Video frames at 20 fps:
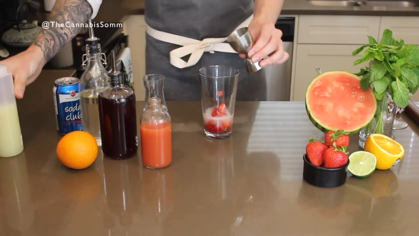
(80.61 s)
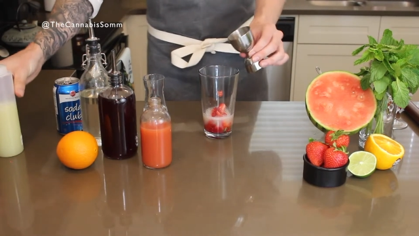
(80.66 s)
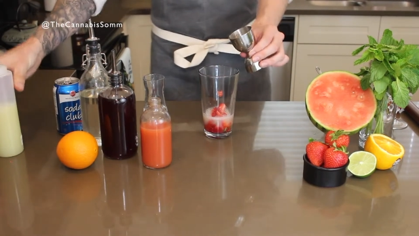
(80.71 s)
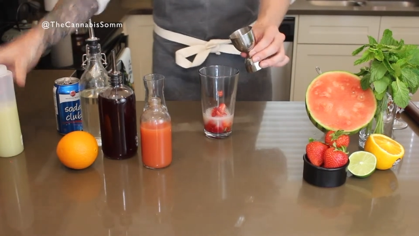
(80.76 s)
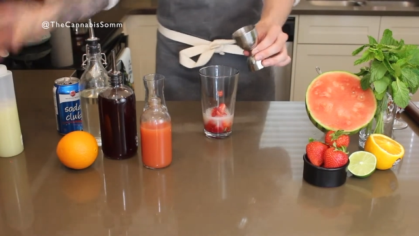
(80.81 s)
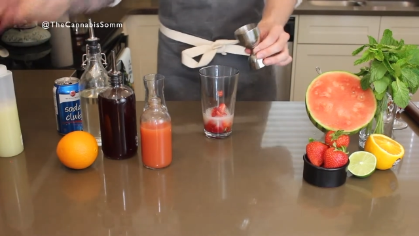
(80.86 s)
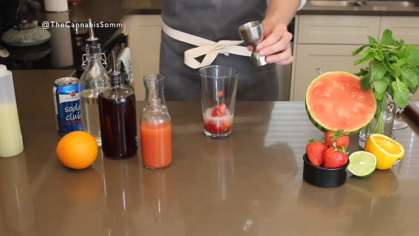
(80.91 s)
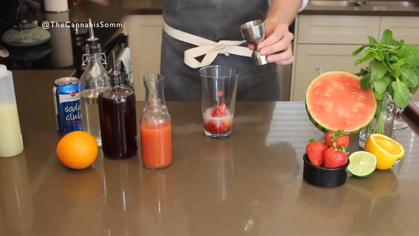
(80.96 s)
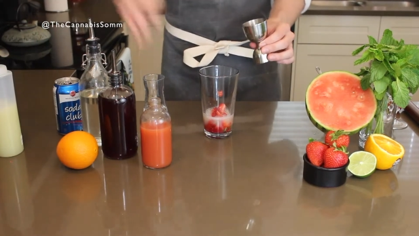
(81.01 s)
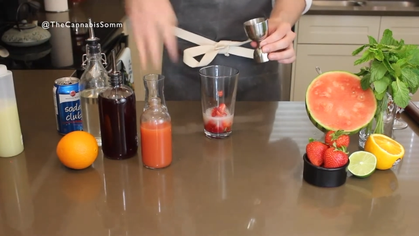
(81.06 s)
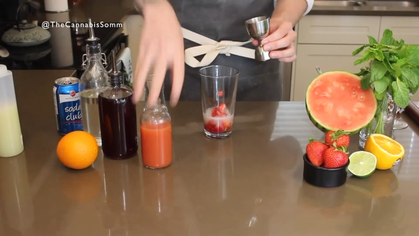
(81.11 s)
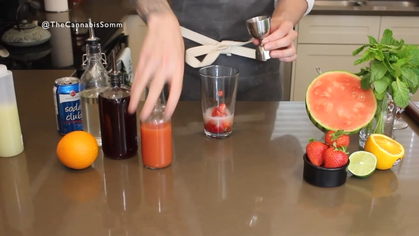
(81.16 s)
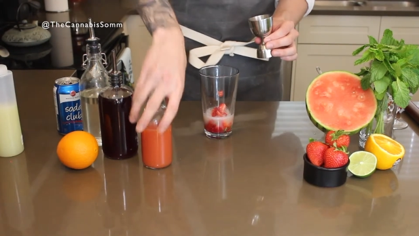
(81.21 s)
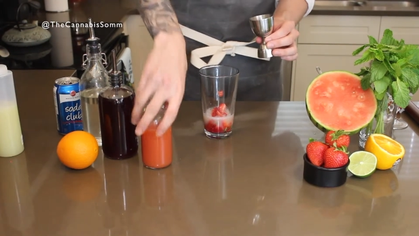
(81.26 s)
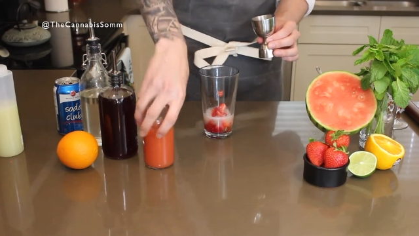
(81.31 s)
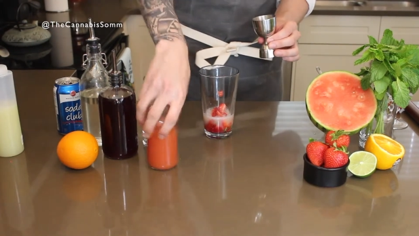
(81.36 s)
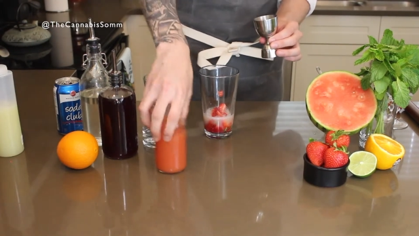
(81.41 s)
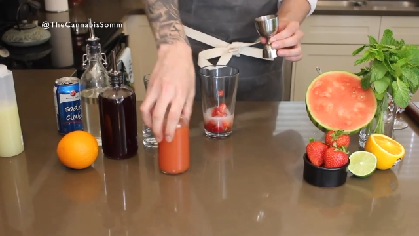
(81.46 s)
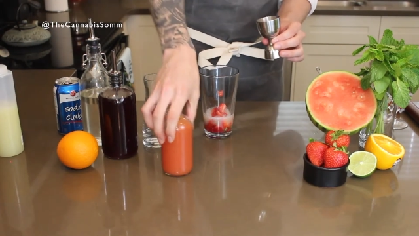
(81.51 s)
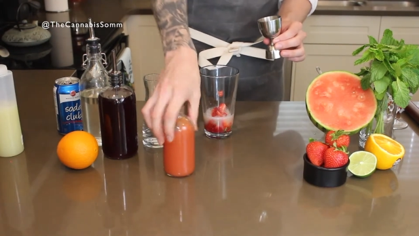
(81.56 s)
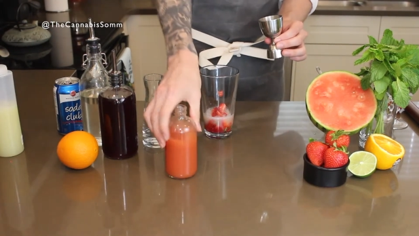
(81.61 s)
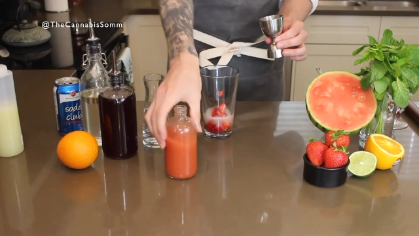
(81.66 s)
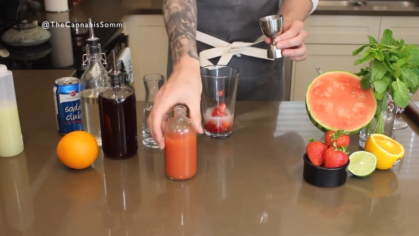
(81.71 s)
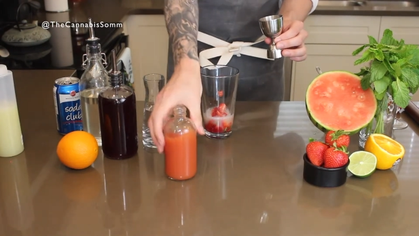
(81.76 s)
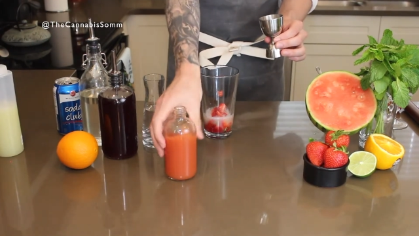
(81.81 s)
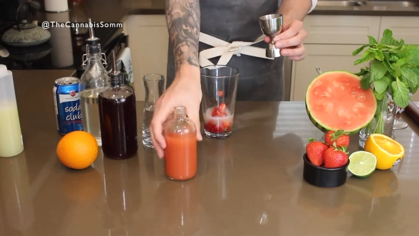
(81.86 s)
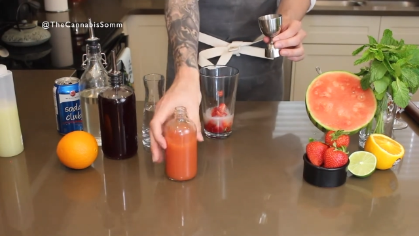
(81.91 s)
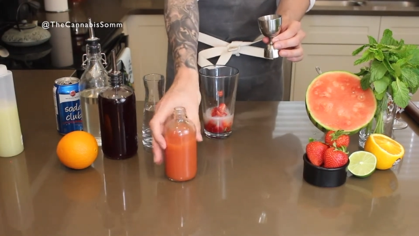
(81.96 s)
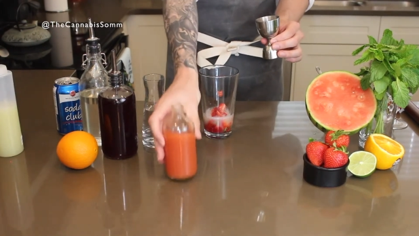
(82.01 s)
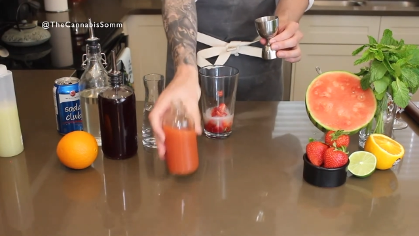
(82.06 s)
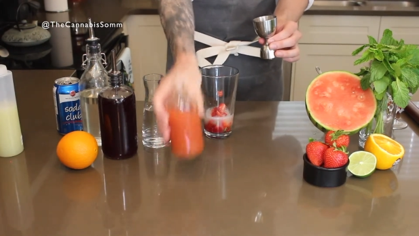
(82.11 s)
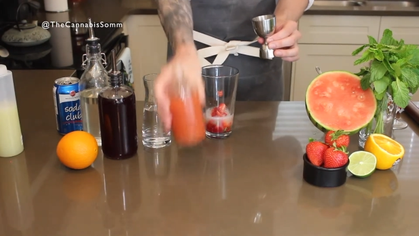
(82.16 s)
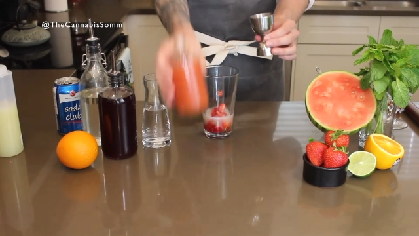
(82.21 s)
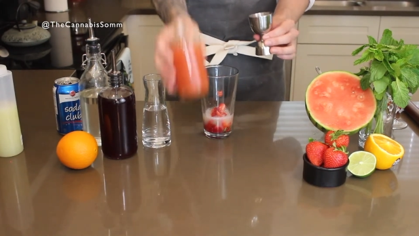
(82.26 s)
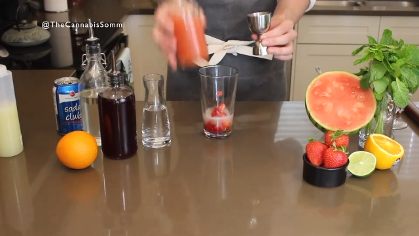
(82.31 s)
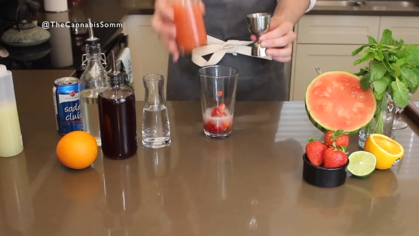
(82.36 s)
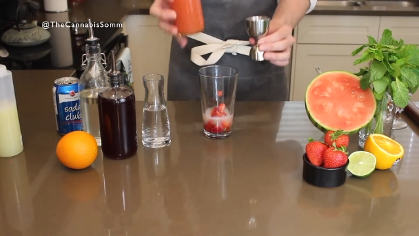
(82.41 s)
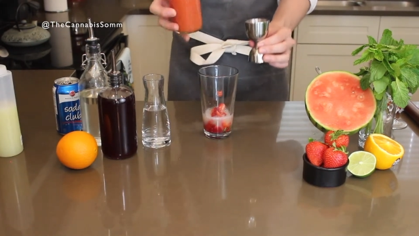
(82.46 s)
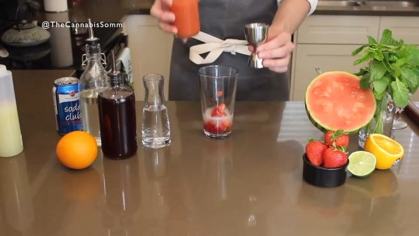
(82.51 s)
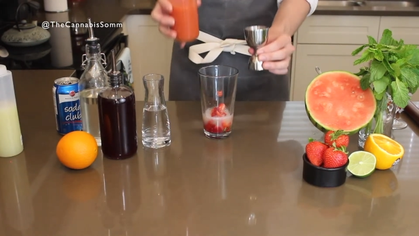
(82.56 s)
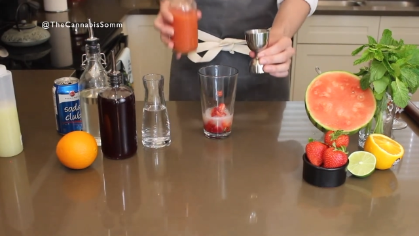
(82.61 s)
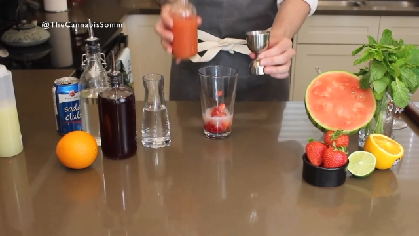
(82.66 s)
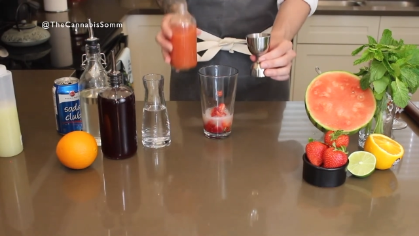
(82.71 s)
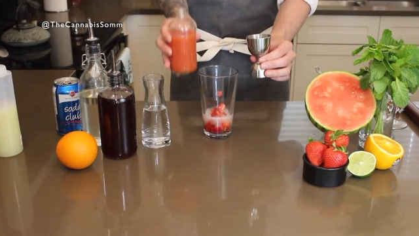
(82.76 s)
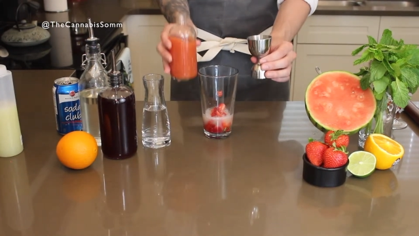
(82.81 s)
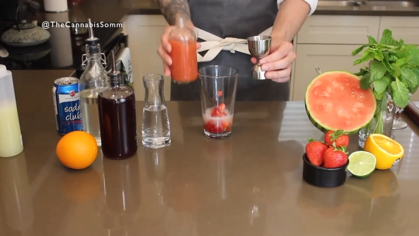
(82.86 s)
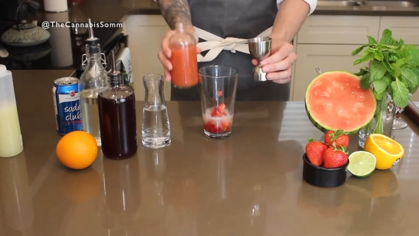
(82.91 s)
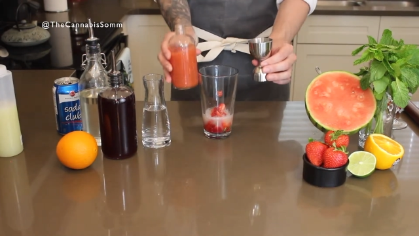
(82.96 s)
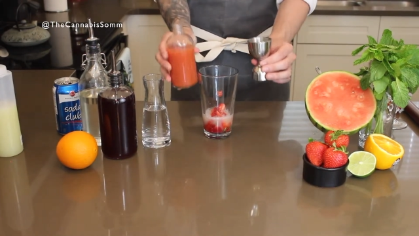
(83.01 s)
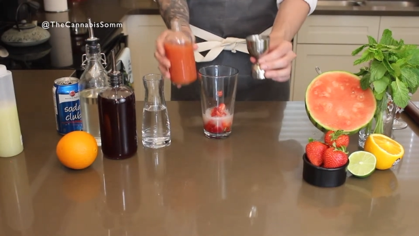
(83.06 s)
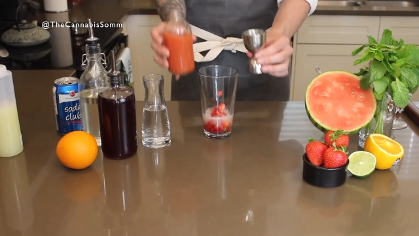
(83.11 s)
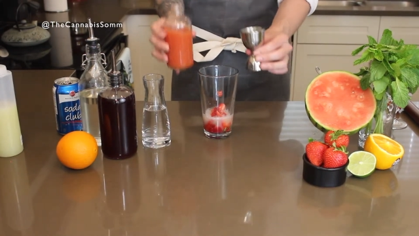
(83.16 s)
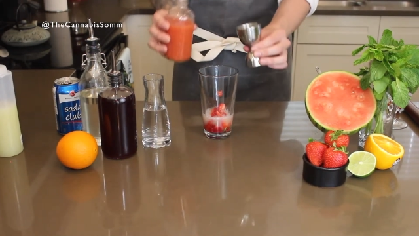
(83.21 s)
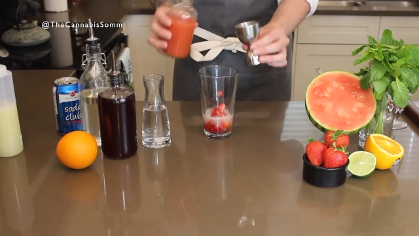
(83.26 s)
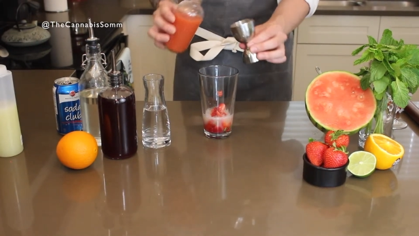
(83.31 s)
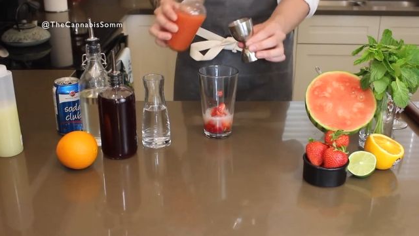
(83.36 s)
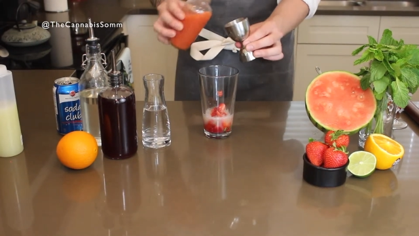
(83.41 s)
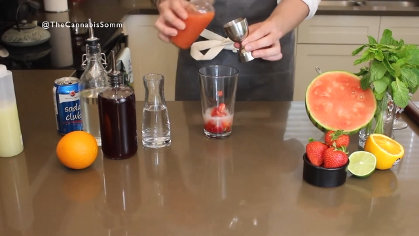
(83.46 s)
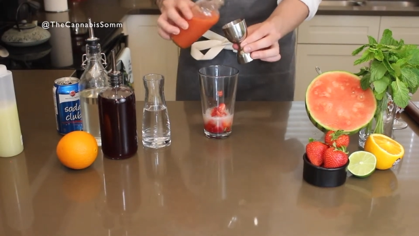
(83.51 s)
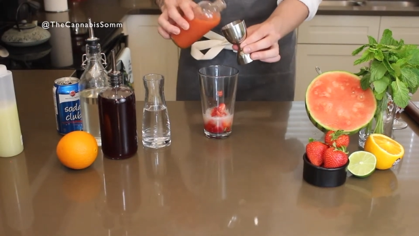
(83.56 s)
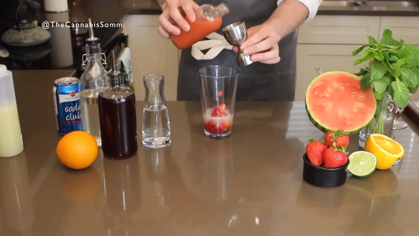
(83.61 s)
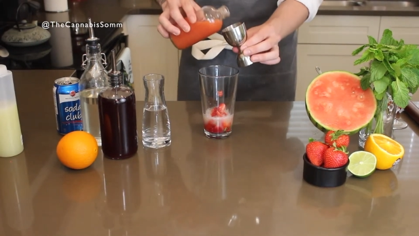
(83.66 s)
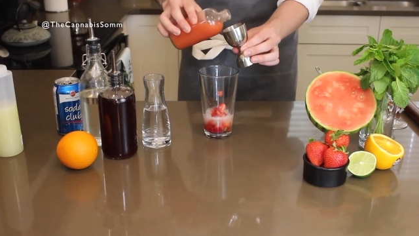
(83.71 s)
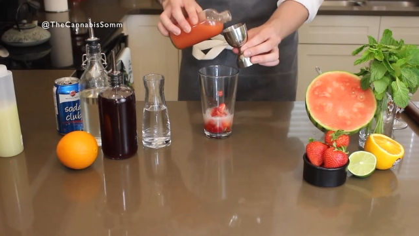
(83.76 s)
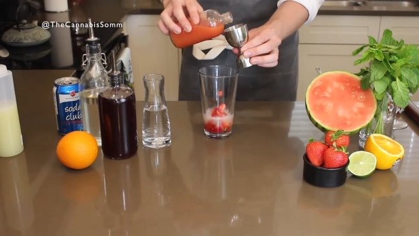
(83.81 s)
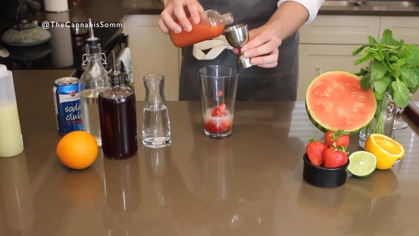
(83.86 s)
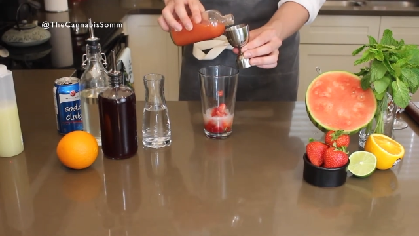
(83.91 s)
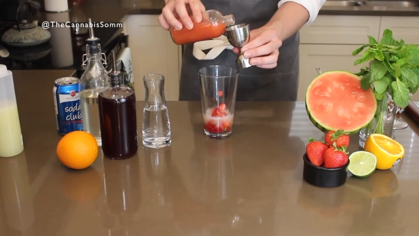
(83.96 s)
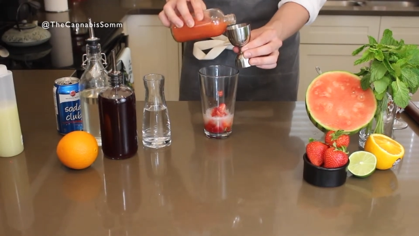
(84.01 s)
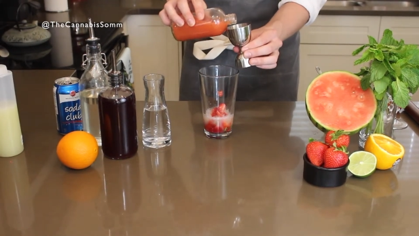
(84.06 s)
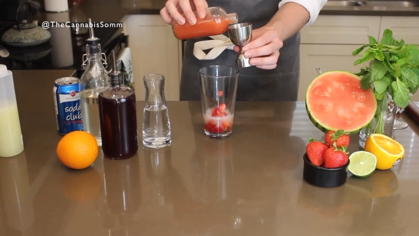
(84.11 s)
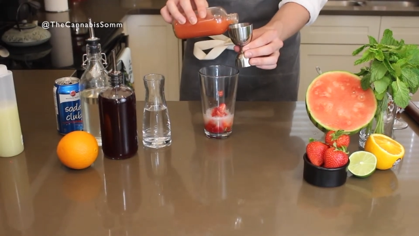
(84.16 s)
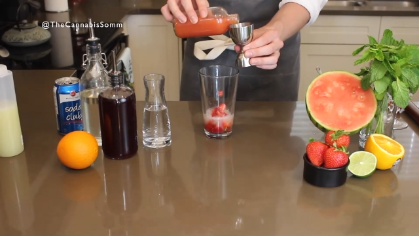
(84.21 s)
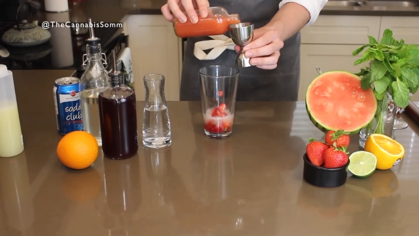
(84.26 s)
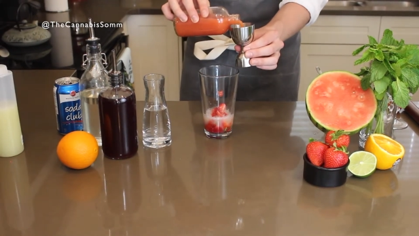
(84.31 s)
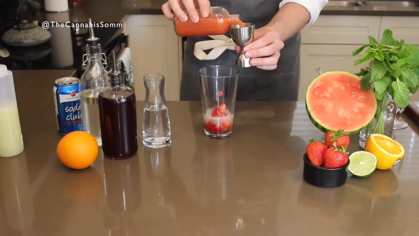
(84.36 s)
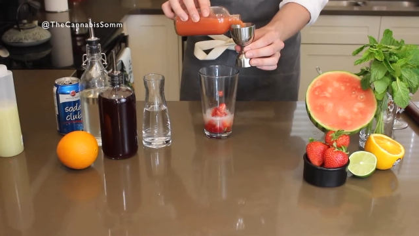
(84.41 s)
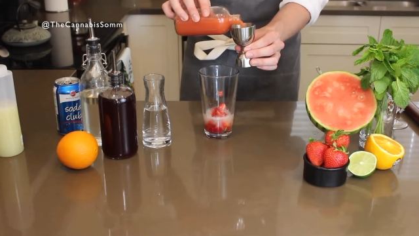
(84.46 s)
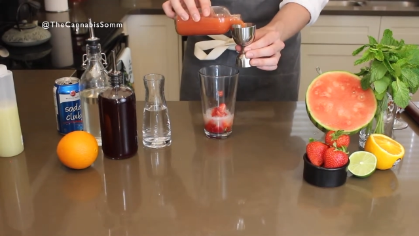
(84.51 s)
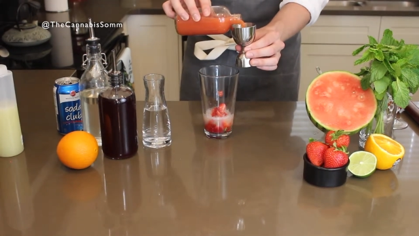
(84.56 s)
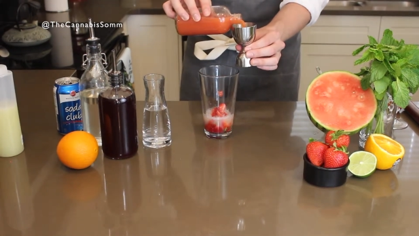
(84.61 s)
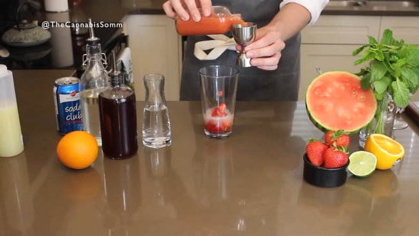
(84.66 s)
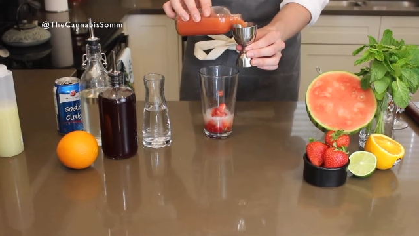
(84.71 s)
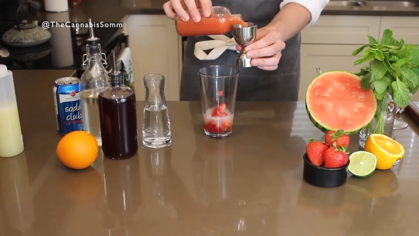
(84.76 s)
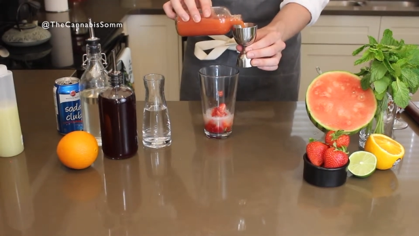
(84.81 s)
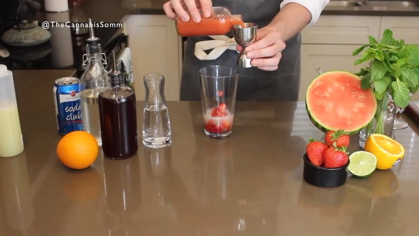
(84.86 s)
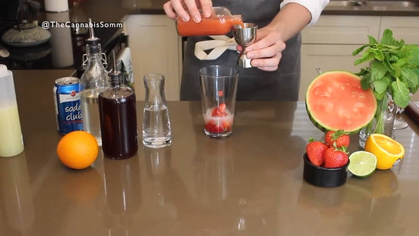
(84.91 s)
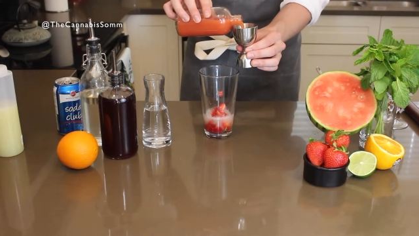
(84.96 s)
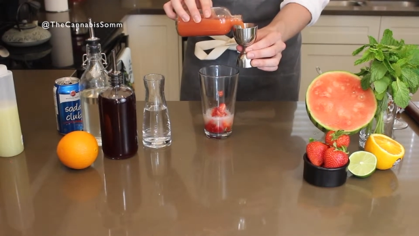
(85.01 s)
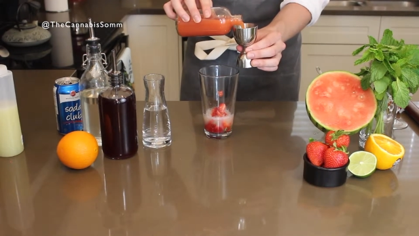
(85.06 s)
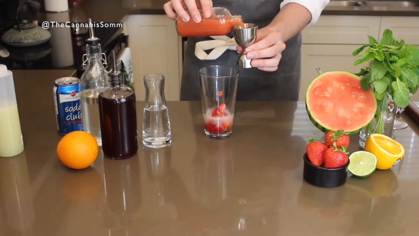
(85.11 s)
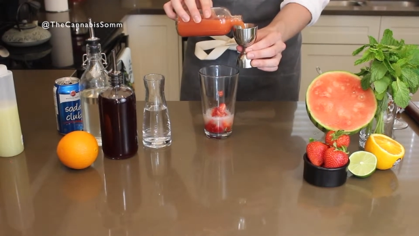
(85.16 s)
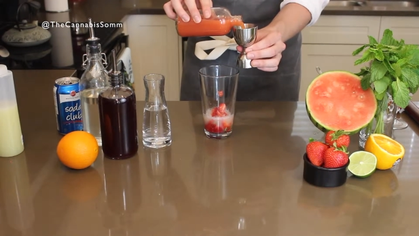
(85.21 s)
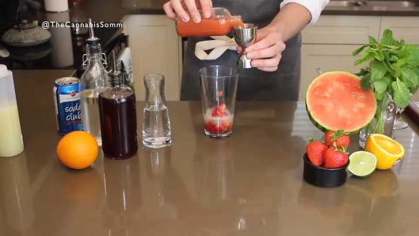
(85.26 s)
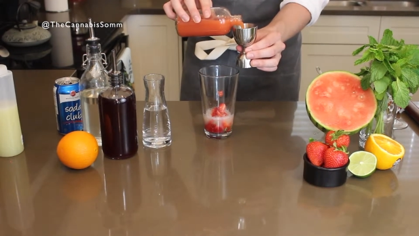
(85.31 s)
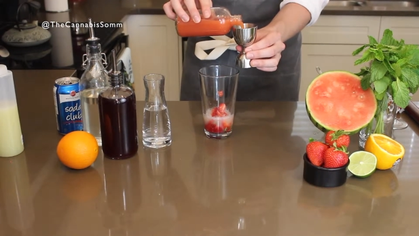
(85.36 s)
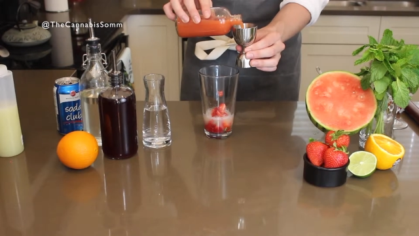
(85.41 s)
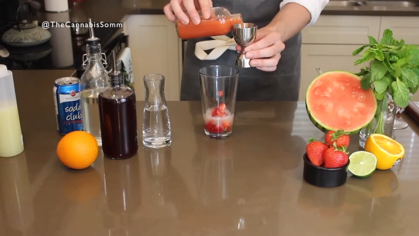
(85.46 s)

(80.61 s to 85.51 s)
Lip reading: No face is visible, so there are no lips to read.